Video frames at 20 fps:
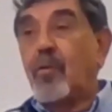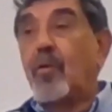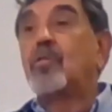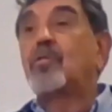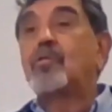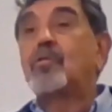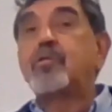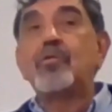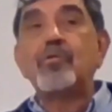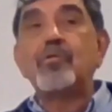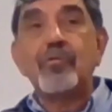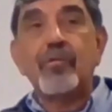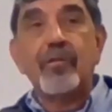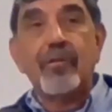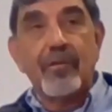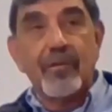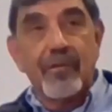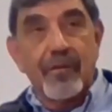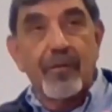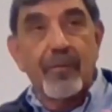conclude
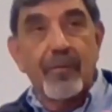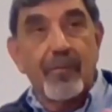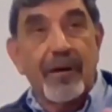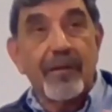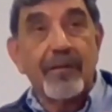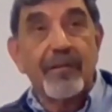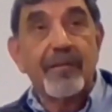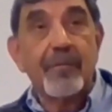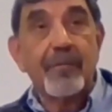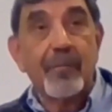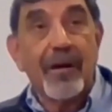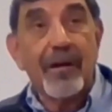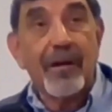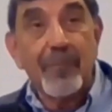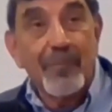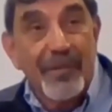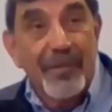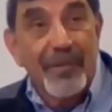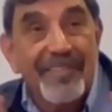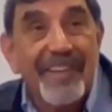my
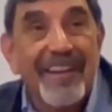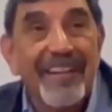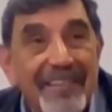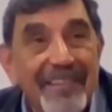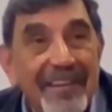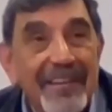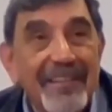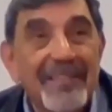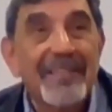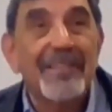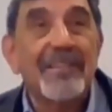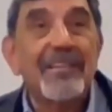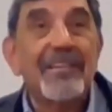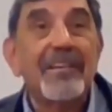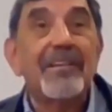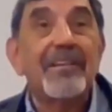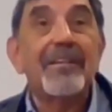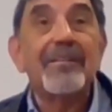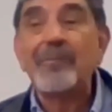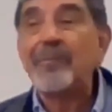presentation
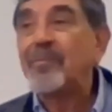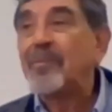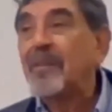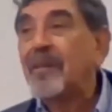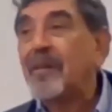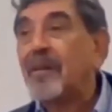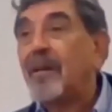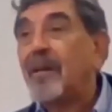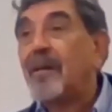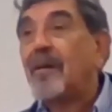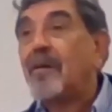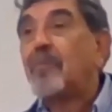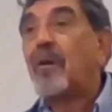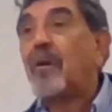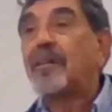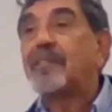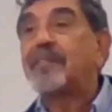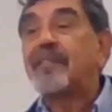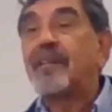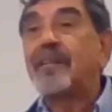here
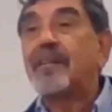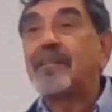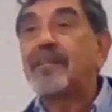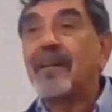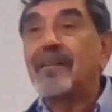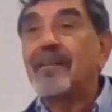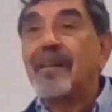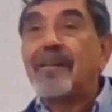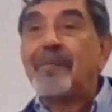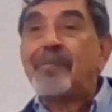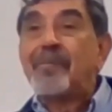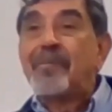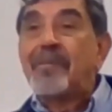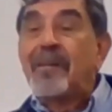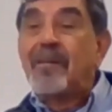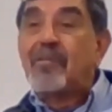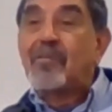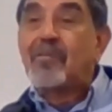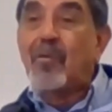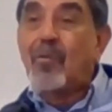by saying that,
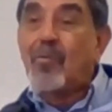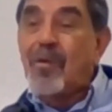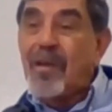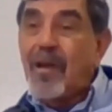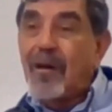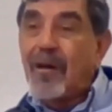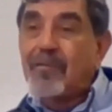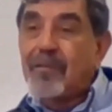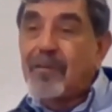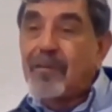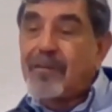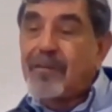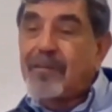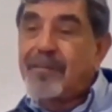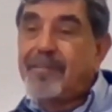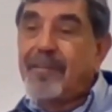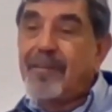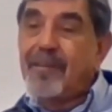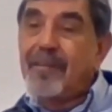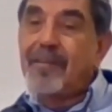so we have
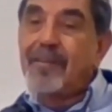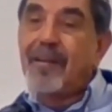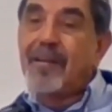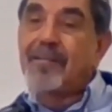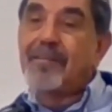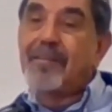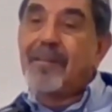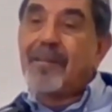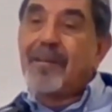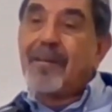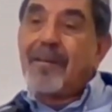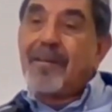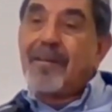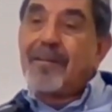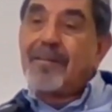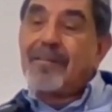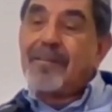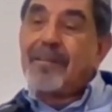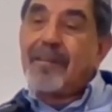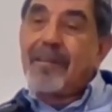seen that
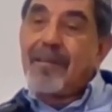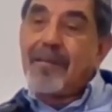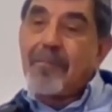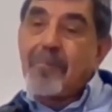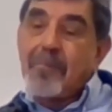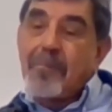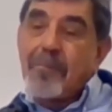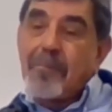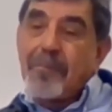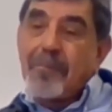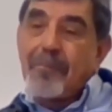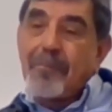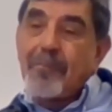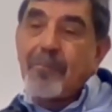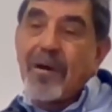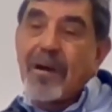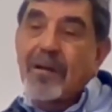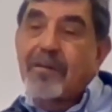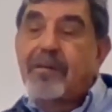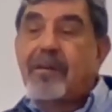the
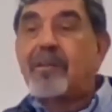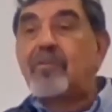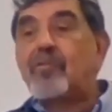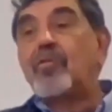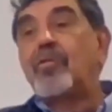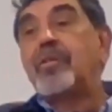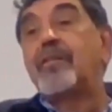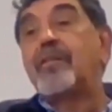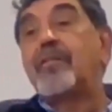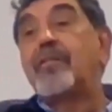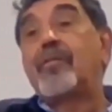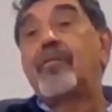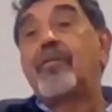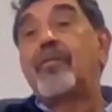migratory